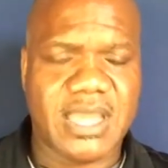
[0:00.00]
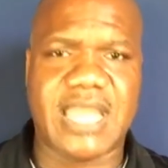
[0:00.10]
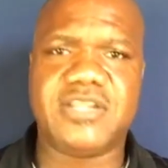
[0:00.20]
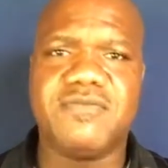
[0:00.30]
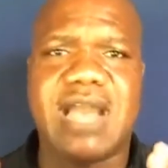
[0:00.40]

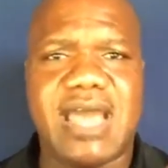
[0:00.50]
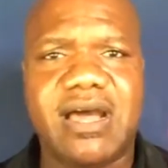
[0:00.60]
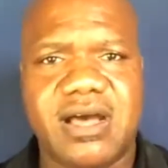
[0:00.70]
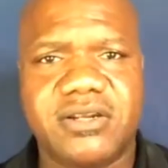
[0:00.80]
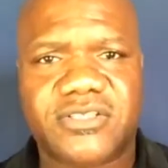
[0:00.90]
And you got
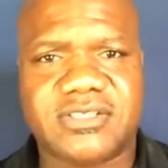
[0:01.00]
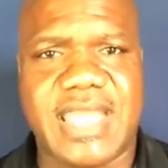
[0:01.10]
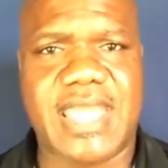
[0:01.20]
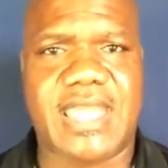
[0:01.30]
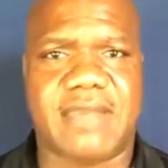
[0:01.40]
to
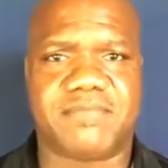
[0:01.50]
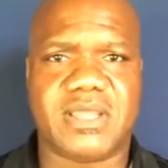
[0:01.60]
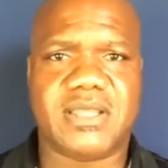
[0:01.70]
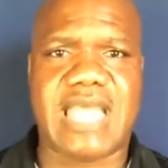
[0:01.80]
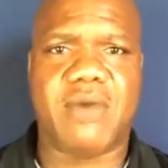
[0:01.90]
understand
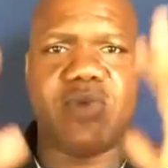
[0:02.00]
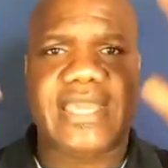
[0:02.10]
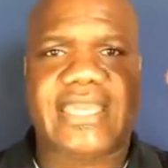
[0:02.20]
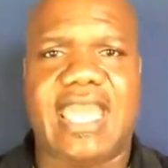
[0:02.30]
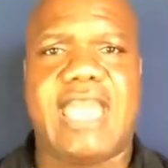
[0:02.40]
that we
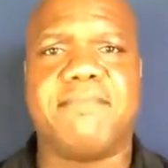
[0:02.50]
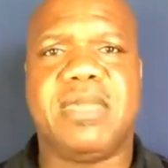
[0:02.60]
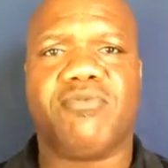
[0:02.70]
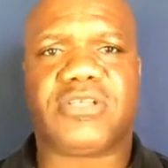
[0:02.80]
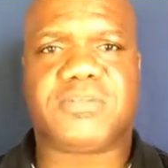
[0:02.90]
can't
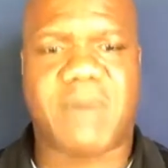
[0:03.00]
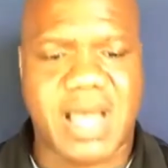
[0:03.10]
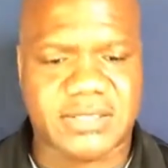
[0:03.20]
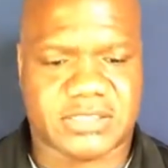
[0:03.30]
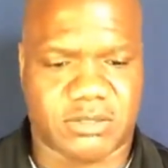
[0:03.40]
be
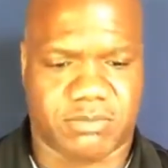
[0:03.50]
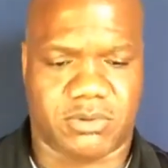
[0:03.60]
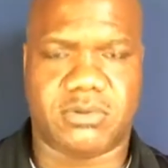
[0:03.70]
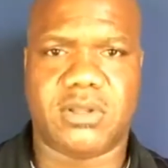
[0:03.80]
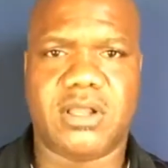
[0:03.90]

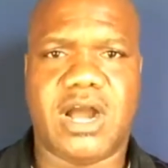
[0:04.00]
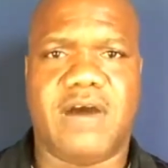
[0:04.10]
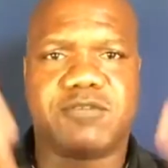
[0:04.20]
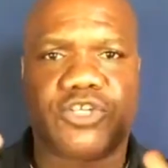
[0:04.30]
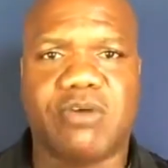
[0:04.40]
responsible
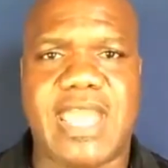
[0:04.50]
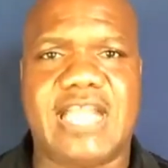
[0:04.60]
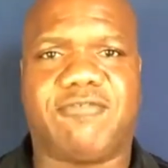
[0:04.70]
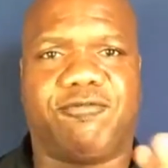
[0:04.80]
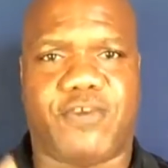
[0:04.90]
of
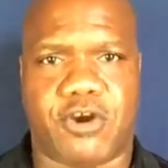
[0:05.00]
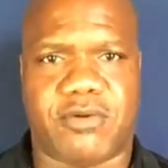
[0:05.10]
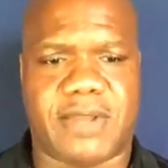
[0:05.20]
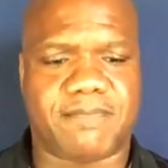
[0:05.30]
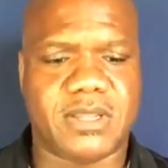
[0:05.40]

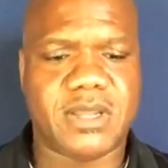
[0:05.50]
transferring